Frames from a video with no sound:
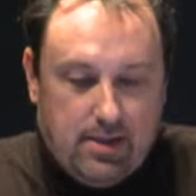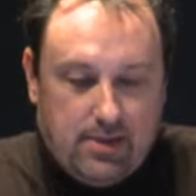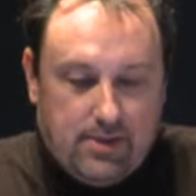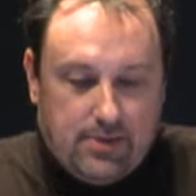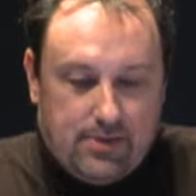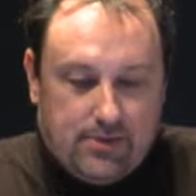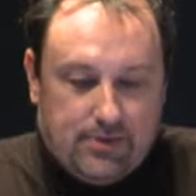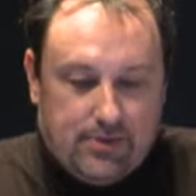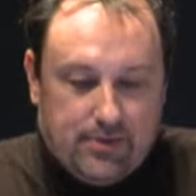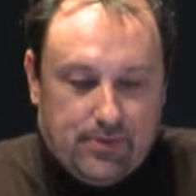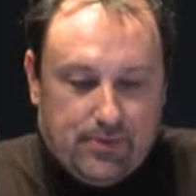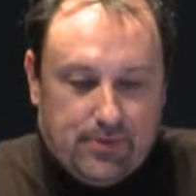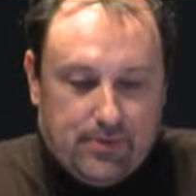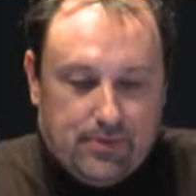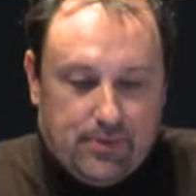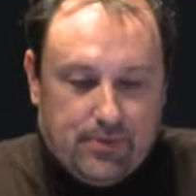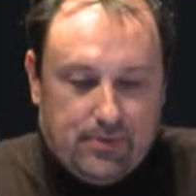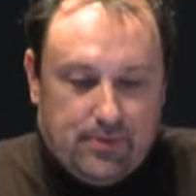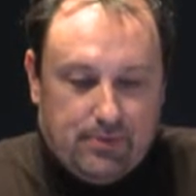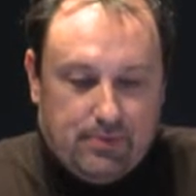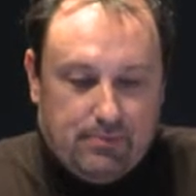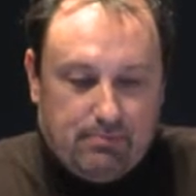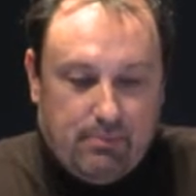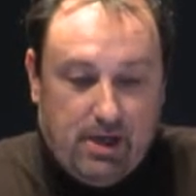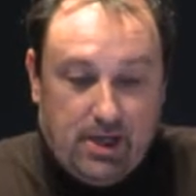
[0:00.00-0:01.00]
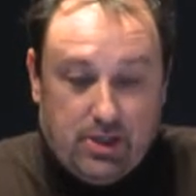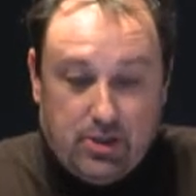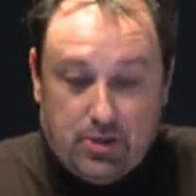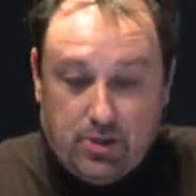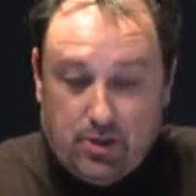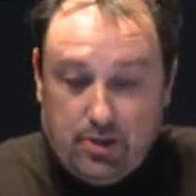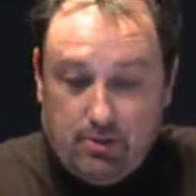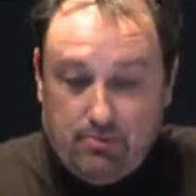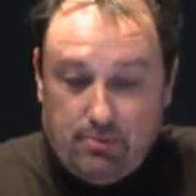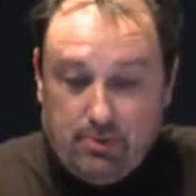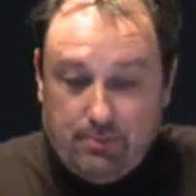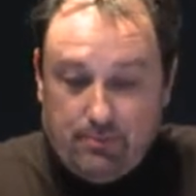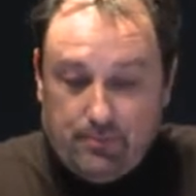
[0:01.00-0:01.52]
so my
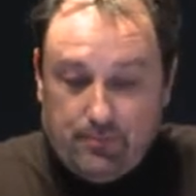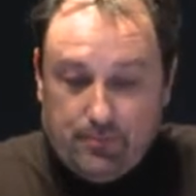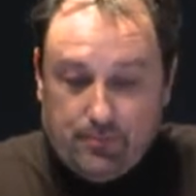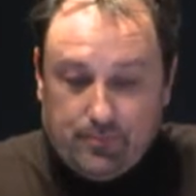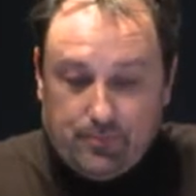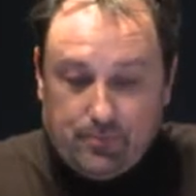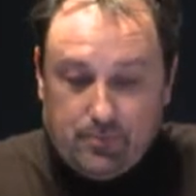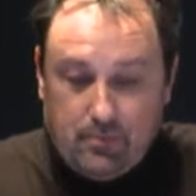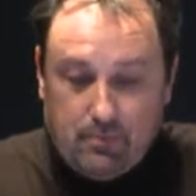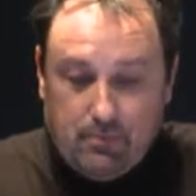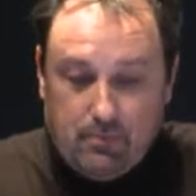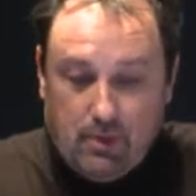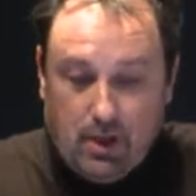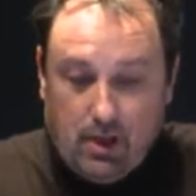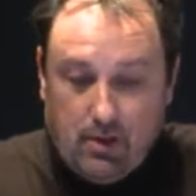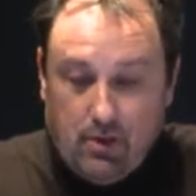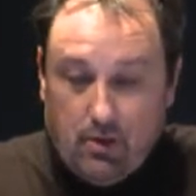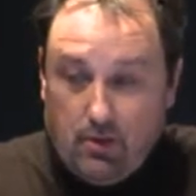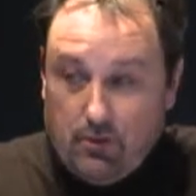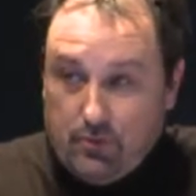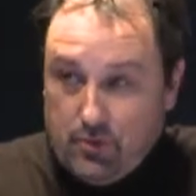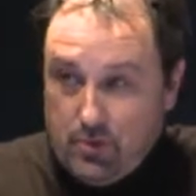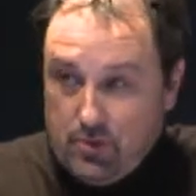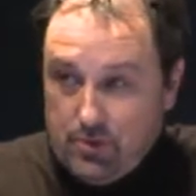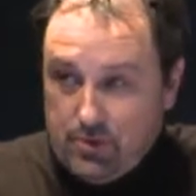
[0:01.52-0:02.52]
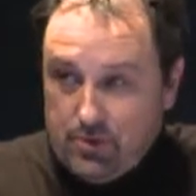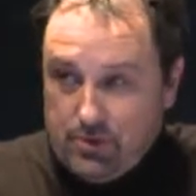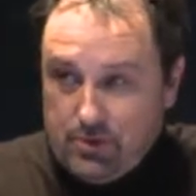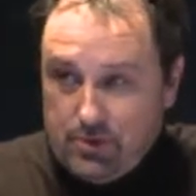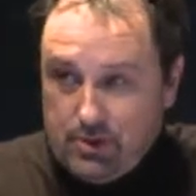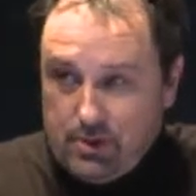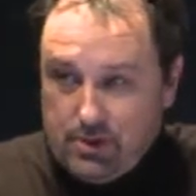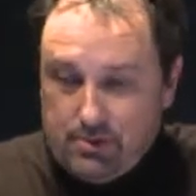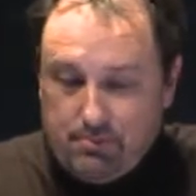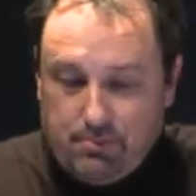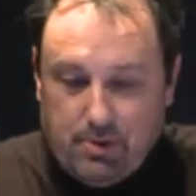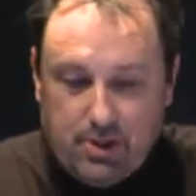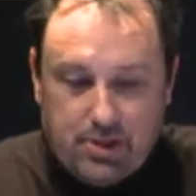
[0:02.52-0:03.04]
job, of course,
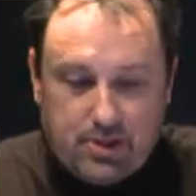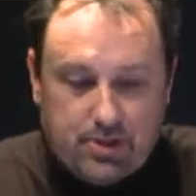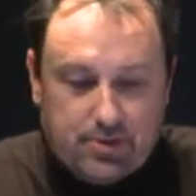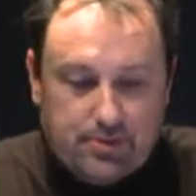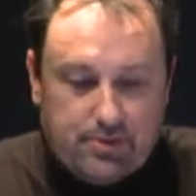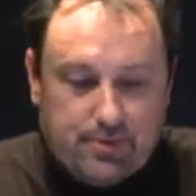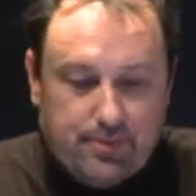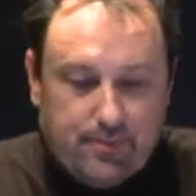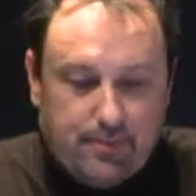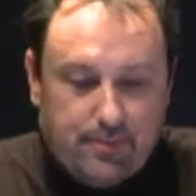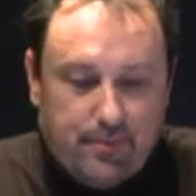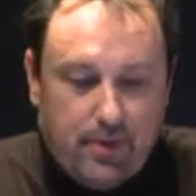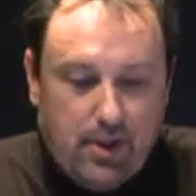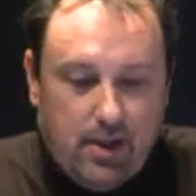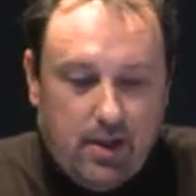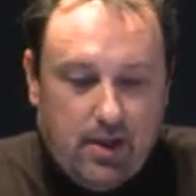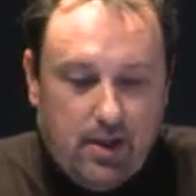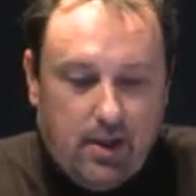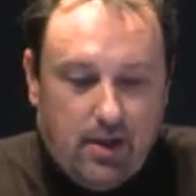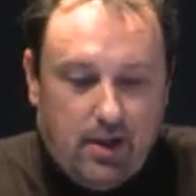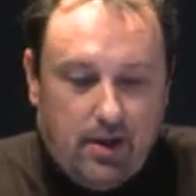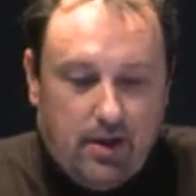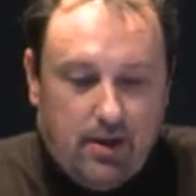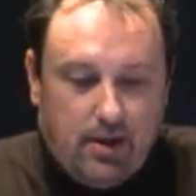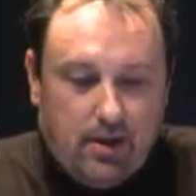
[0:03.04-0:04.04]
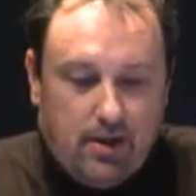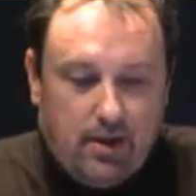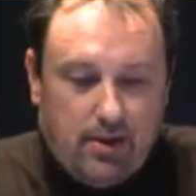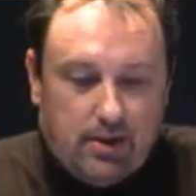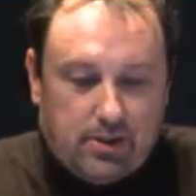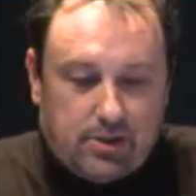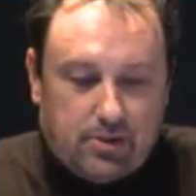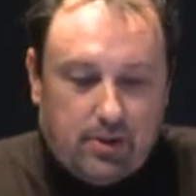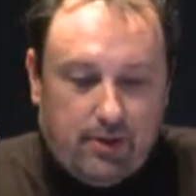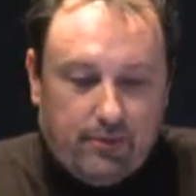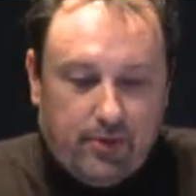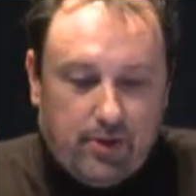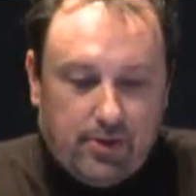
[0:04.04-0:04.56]
is a patient, uh,
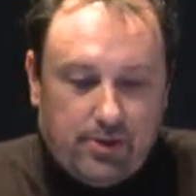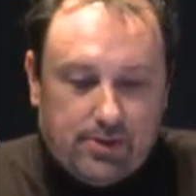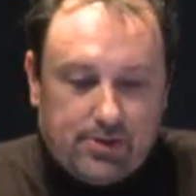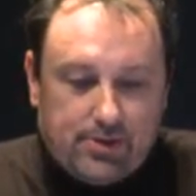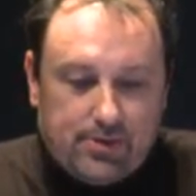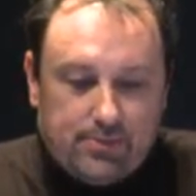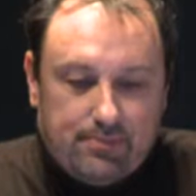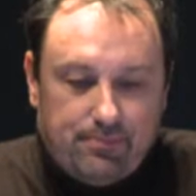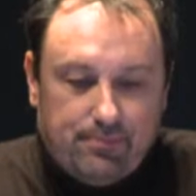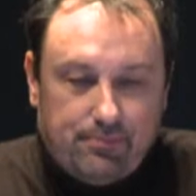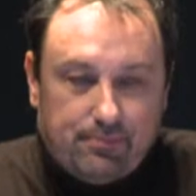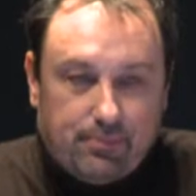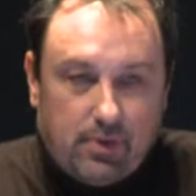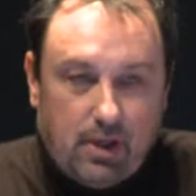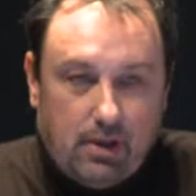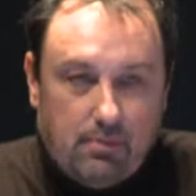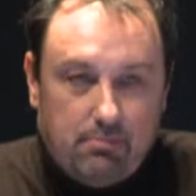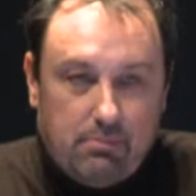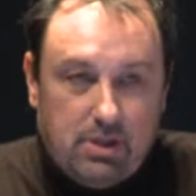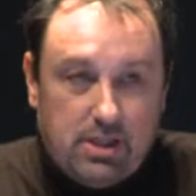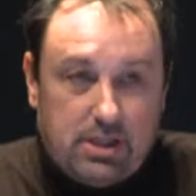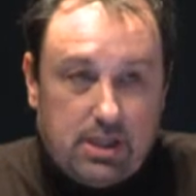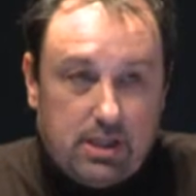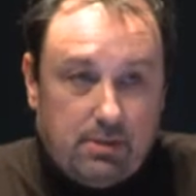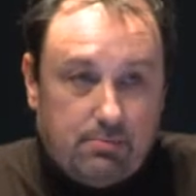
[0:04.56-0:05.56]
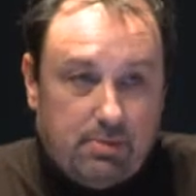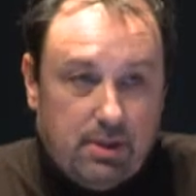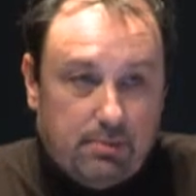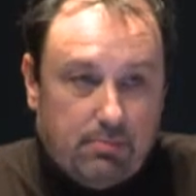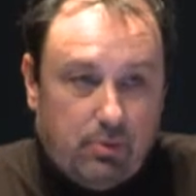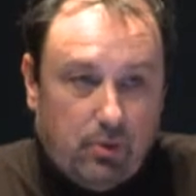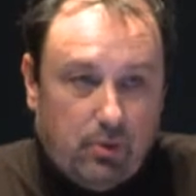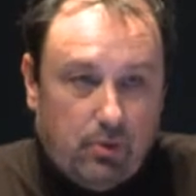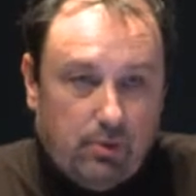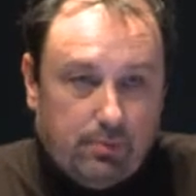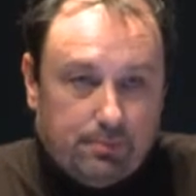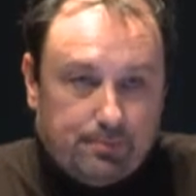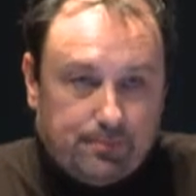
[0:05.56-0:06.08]
travels, meeting
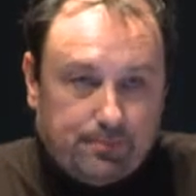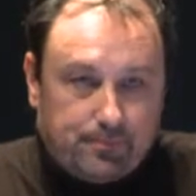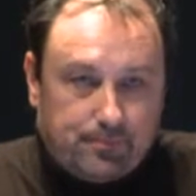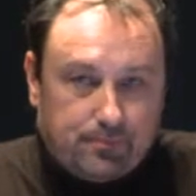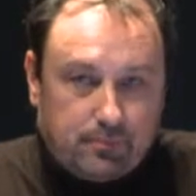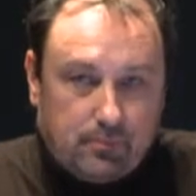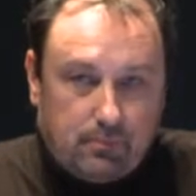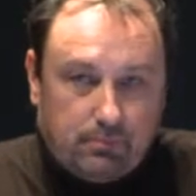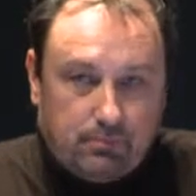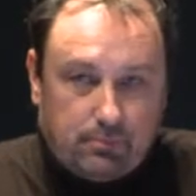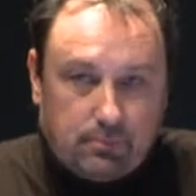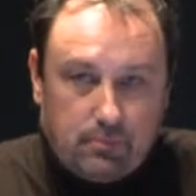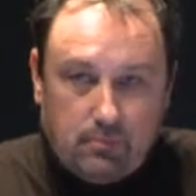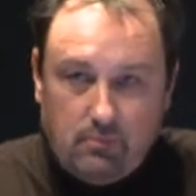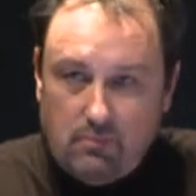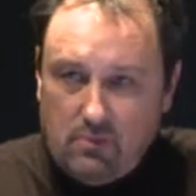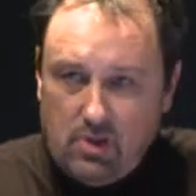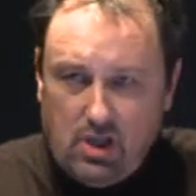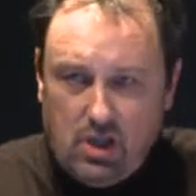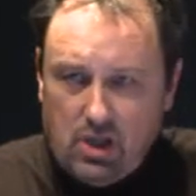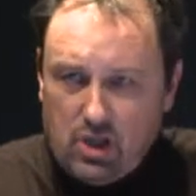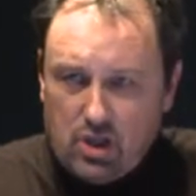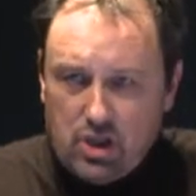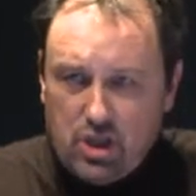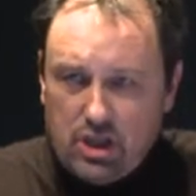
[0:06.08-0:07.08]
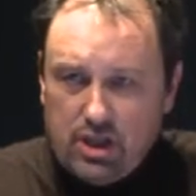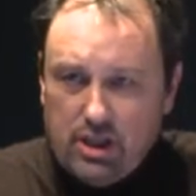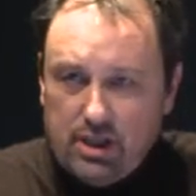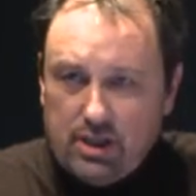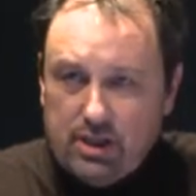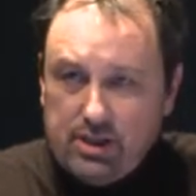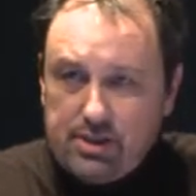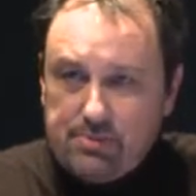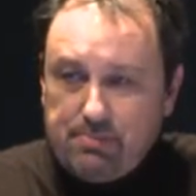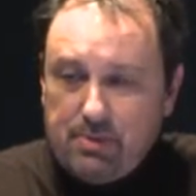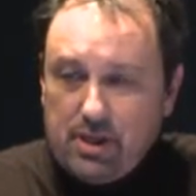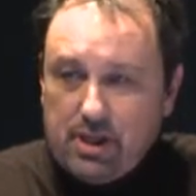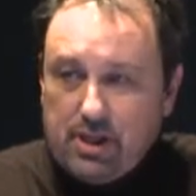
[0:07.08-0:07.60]
people,
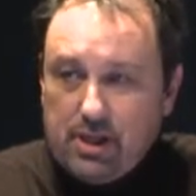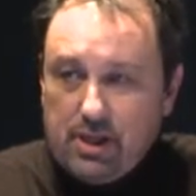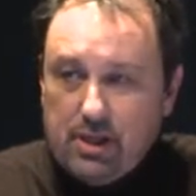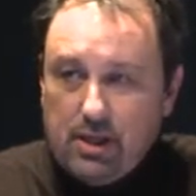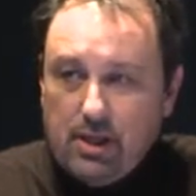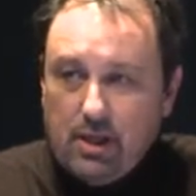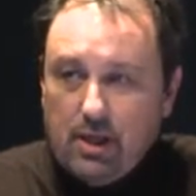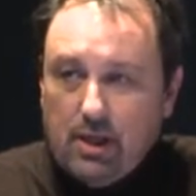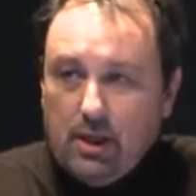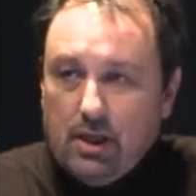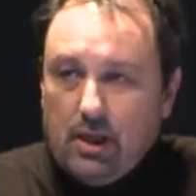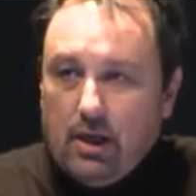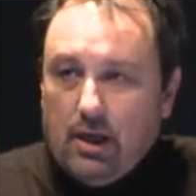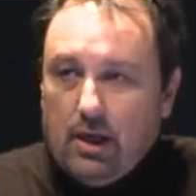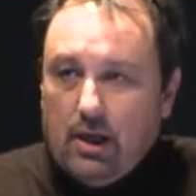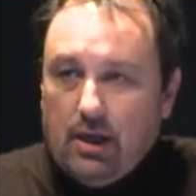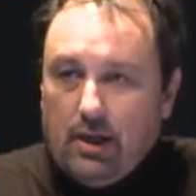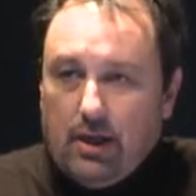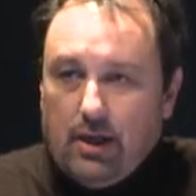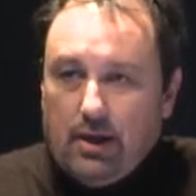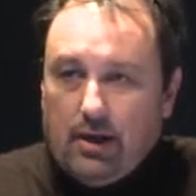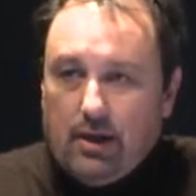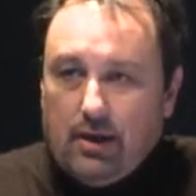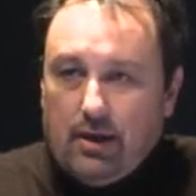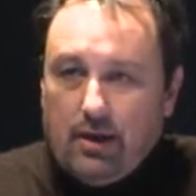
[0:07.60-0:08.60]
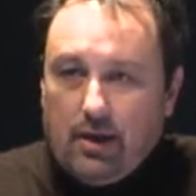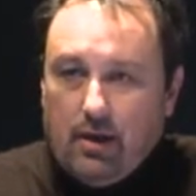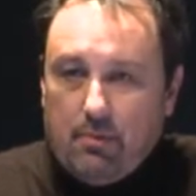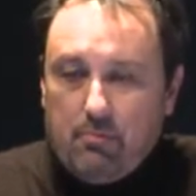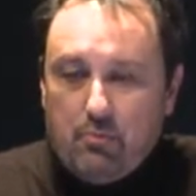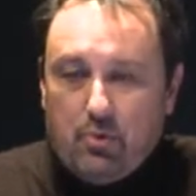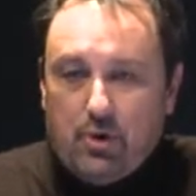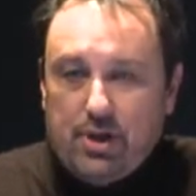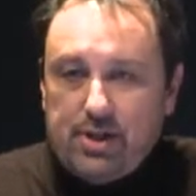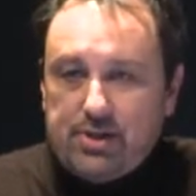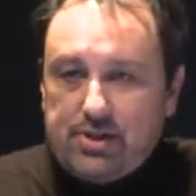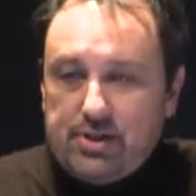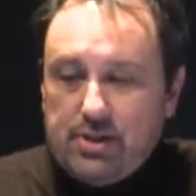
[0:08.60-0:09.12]
generally speaking, uh,
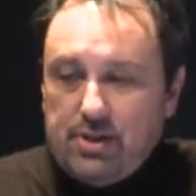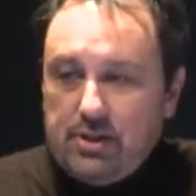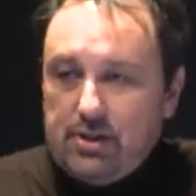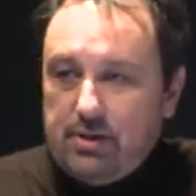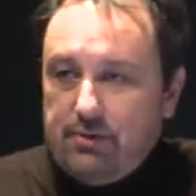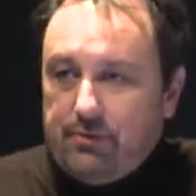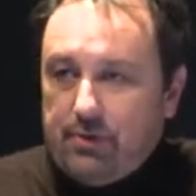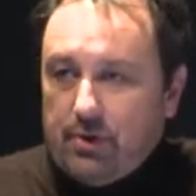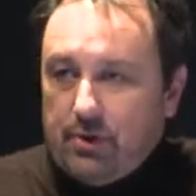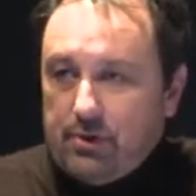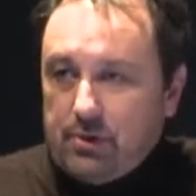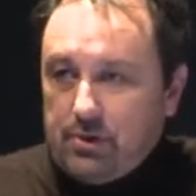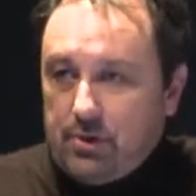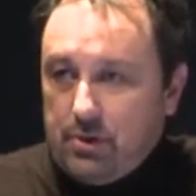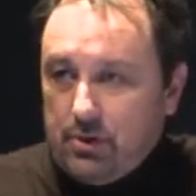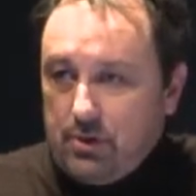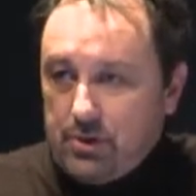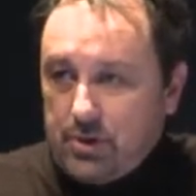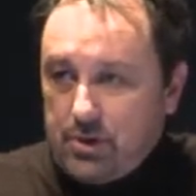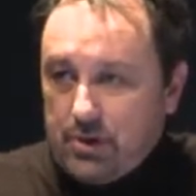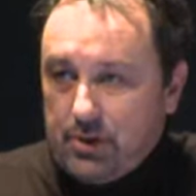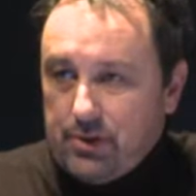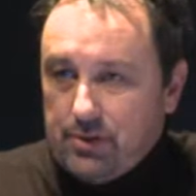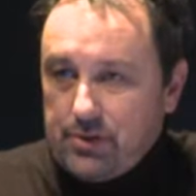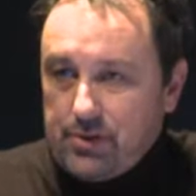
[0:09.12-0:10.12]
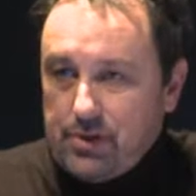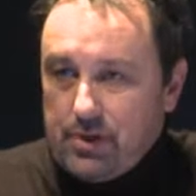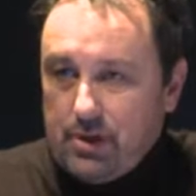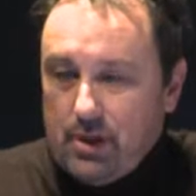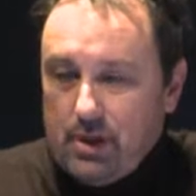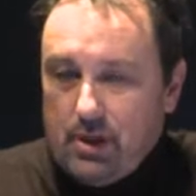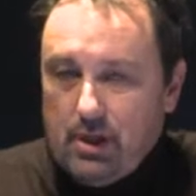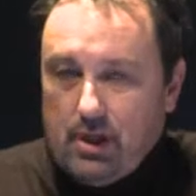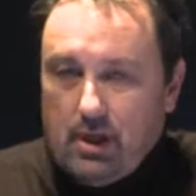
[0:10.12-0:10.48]
embracing different cultures.